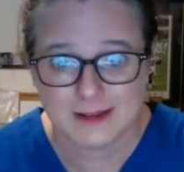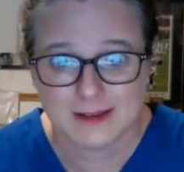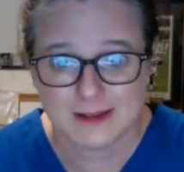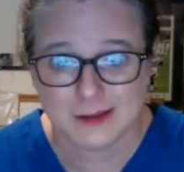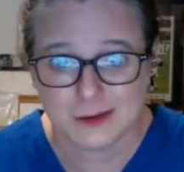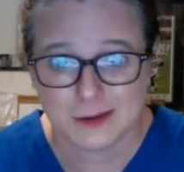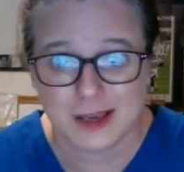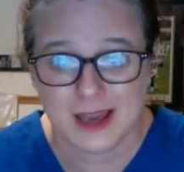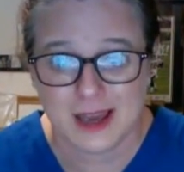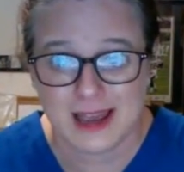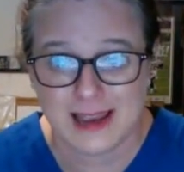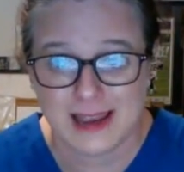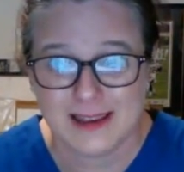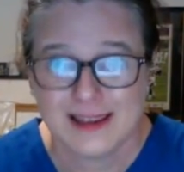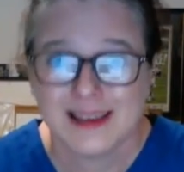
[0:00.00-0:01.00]

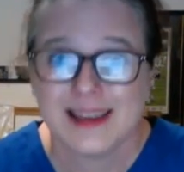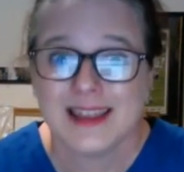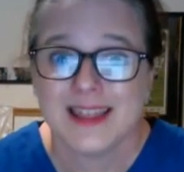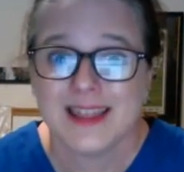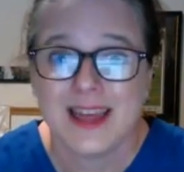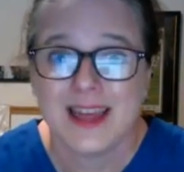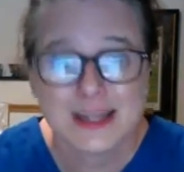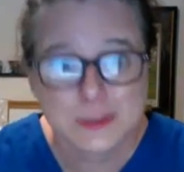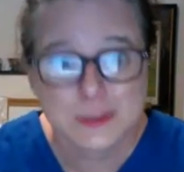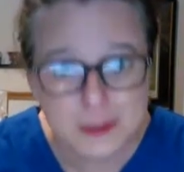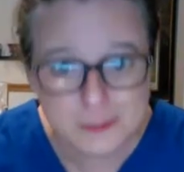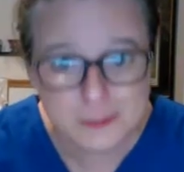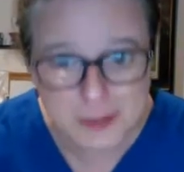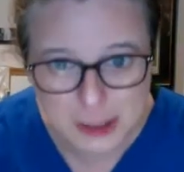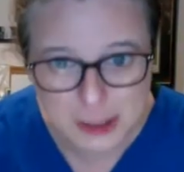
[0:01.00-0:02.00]
okay? That's why
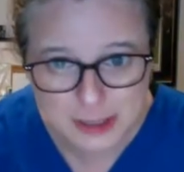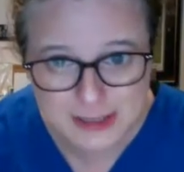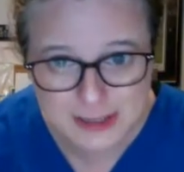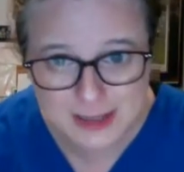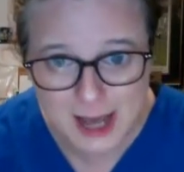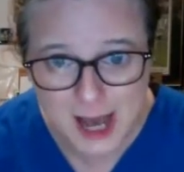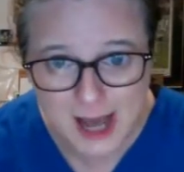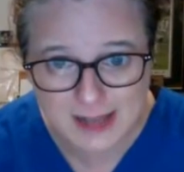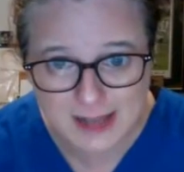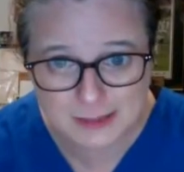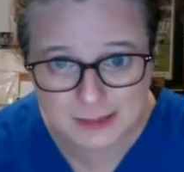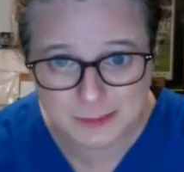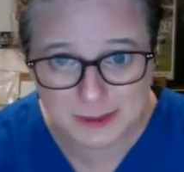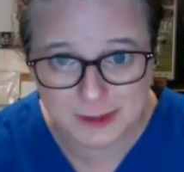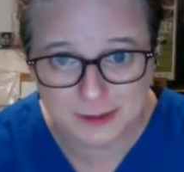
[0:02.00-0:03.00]
the patient's in the
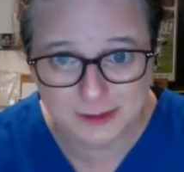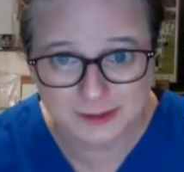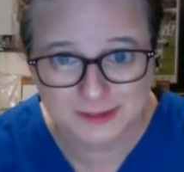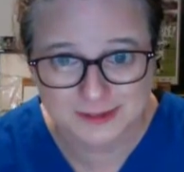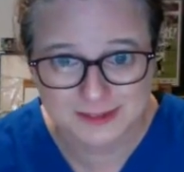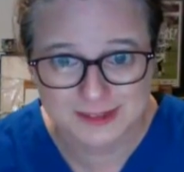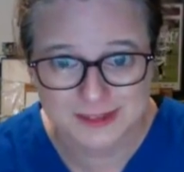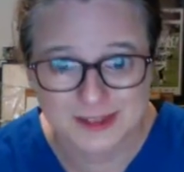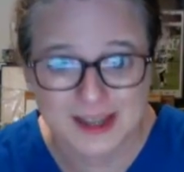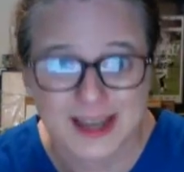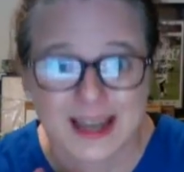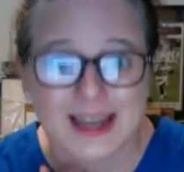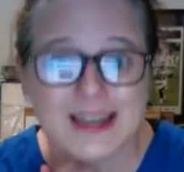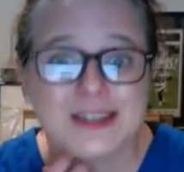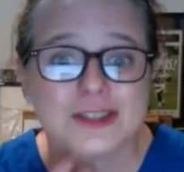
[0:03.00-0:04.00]
hospital,
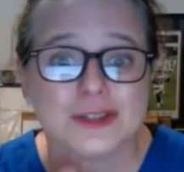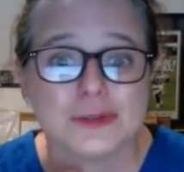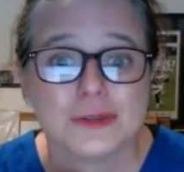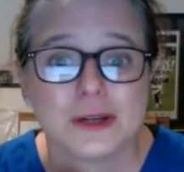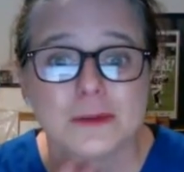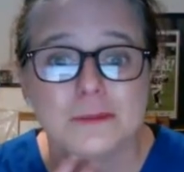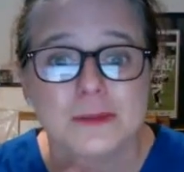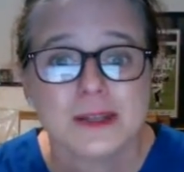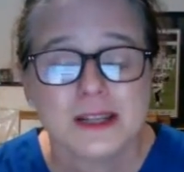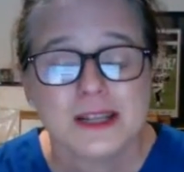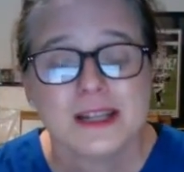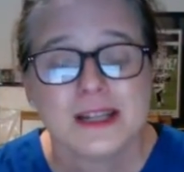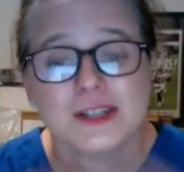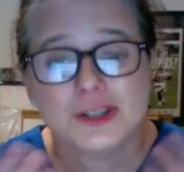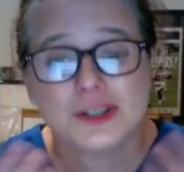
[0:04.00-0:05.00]
okay,
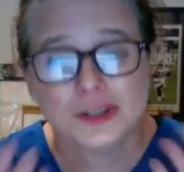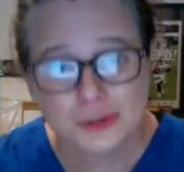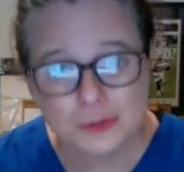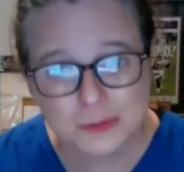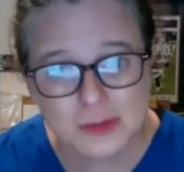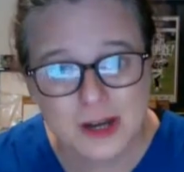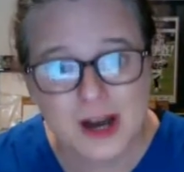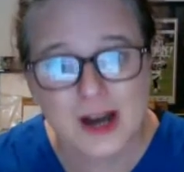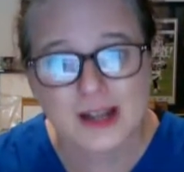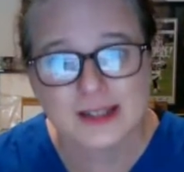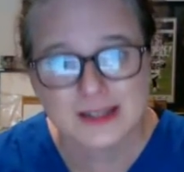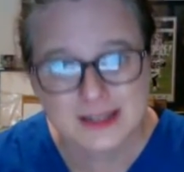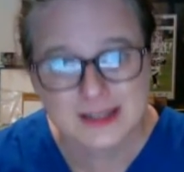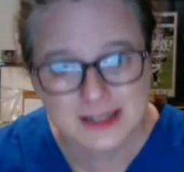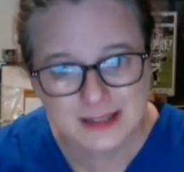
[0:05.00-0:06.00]
to
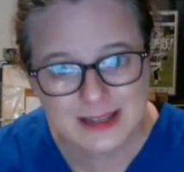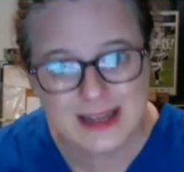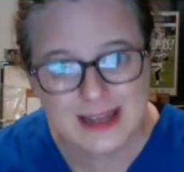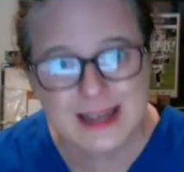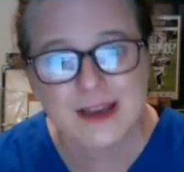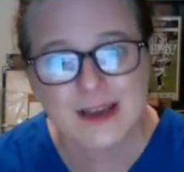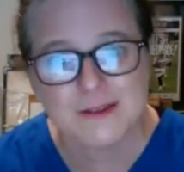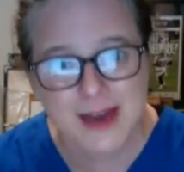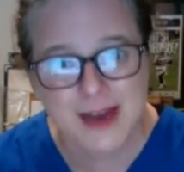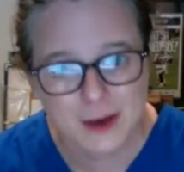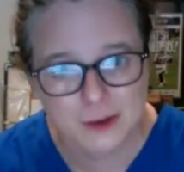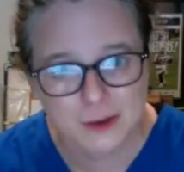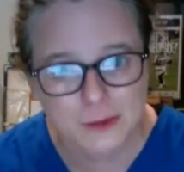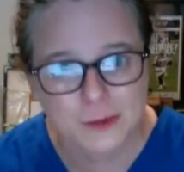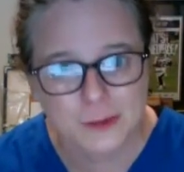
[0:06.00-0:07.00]
constantly
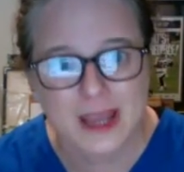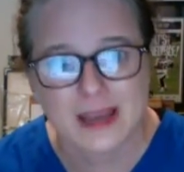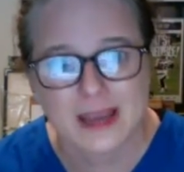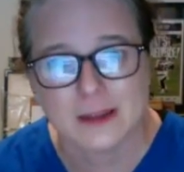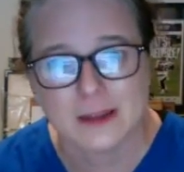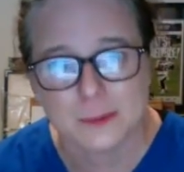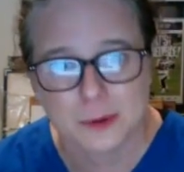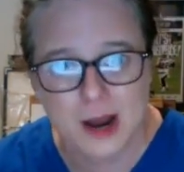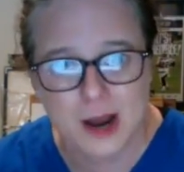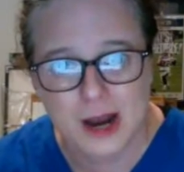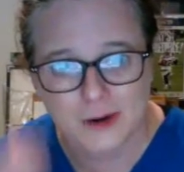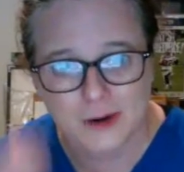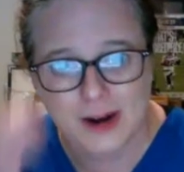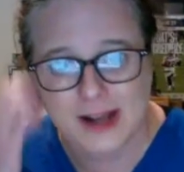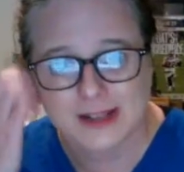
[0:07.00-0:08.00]
evaluate the
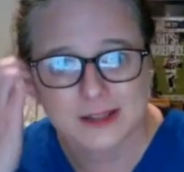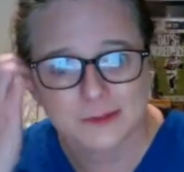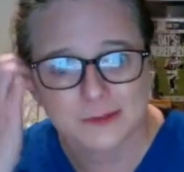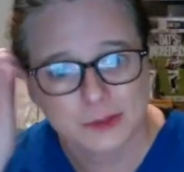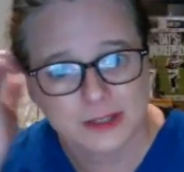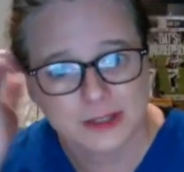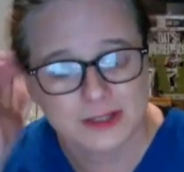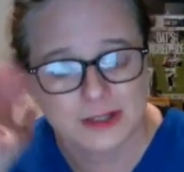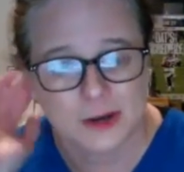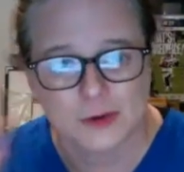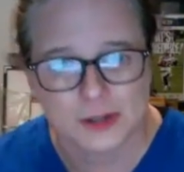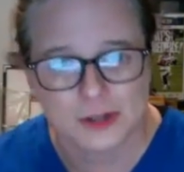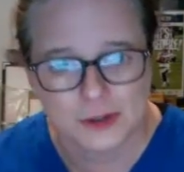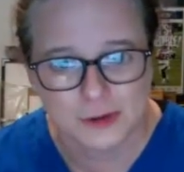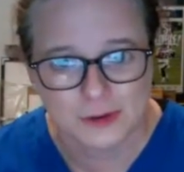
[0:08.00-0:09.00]
progress of what's
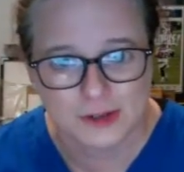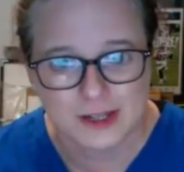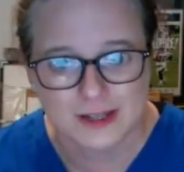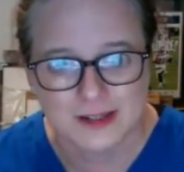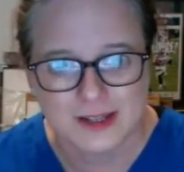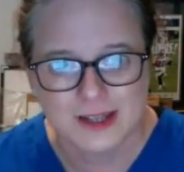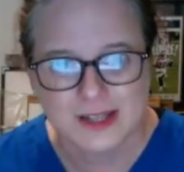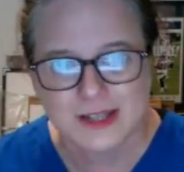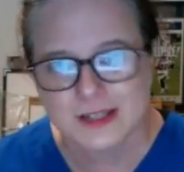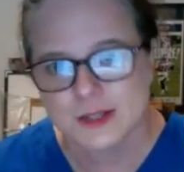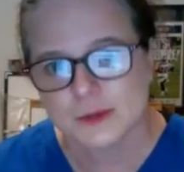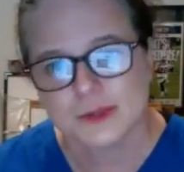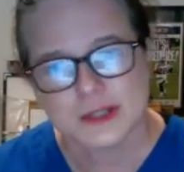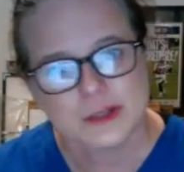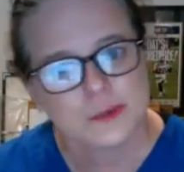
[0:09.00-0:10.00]
going on.
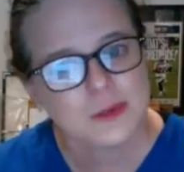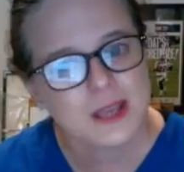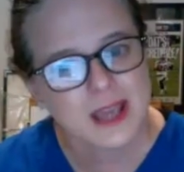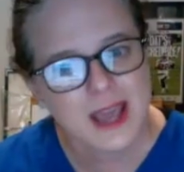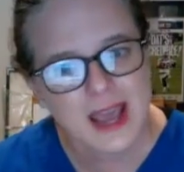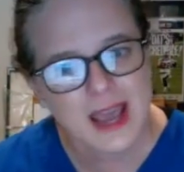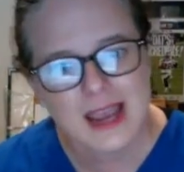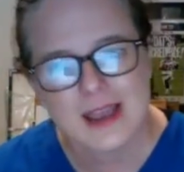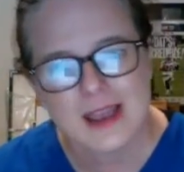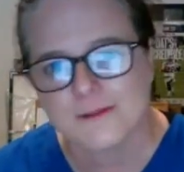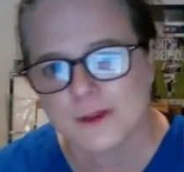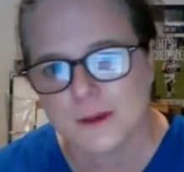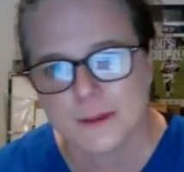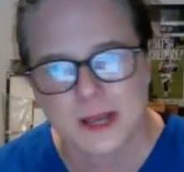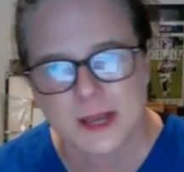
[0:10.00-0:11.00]
So it's okay if
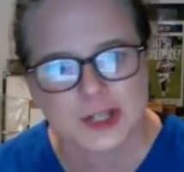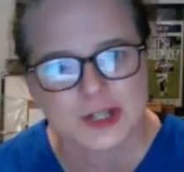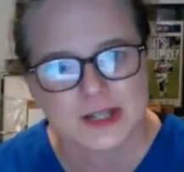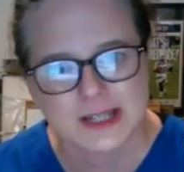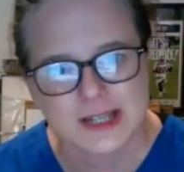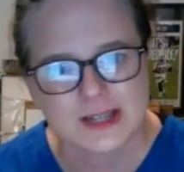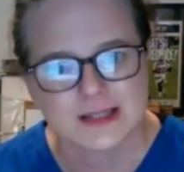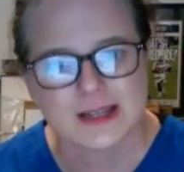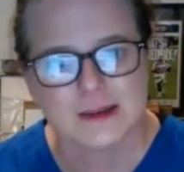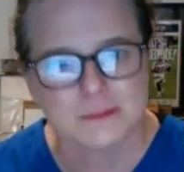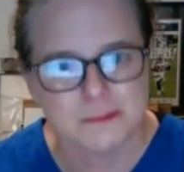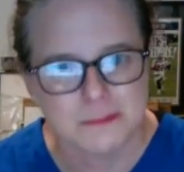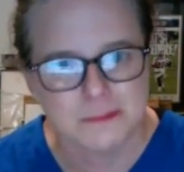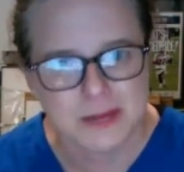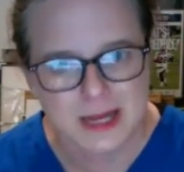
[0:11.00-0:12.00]
your patient doesn't
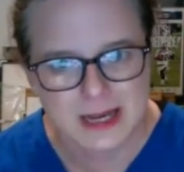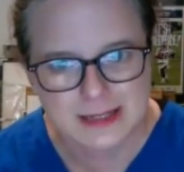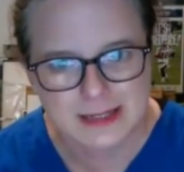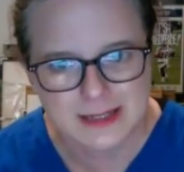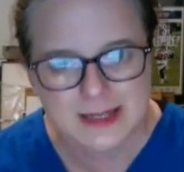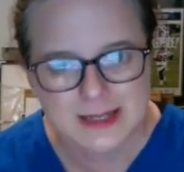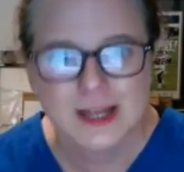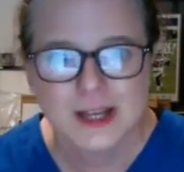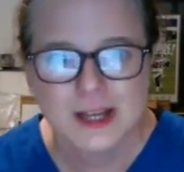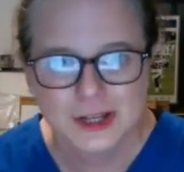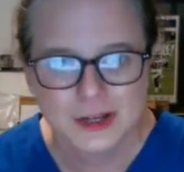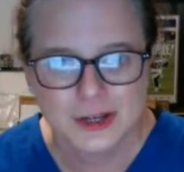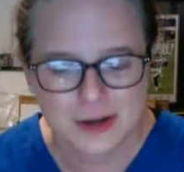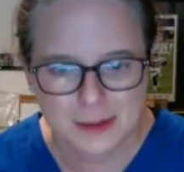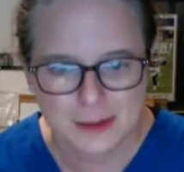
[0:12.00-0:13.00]
meet
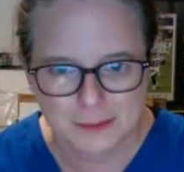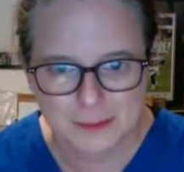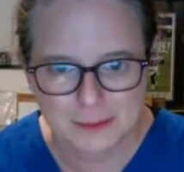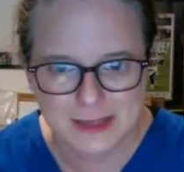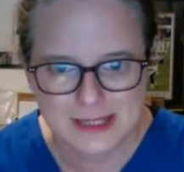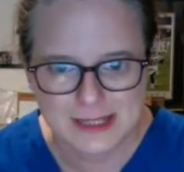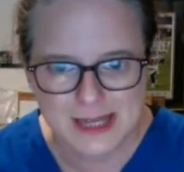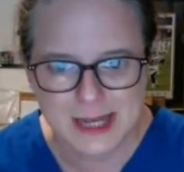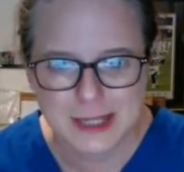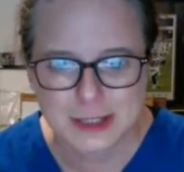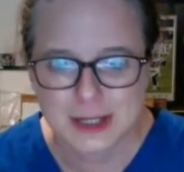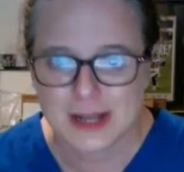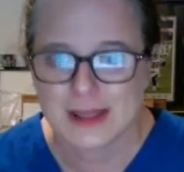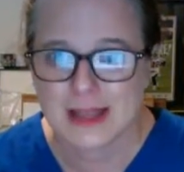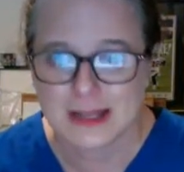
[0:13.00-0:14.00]
your
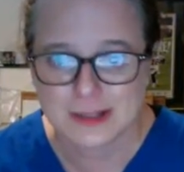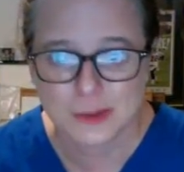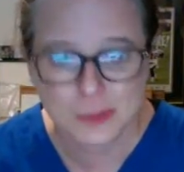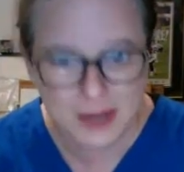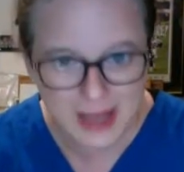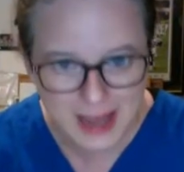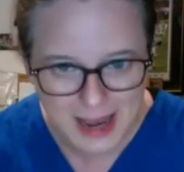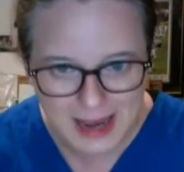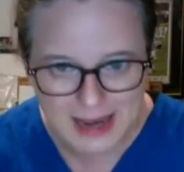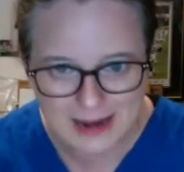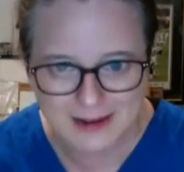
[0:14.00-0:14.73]
implementation. That's okay.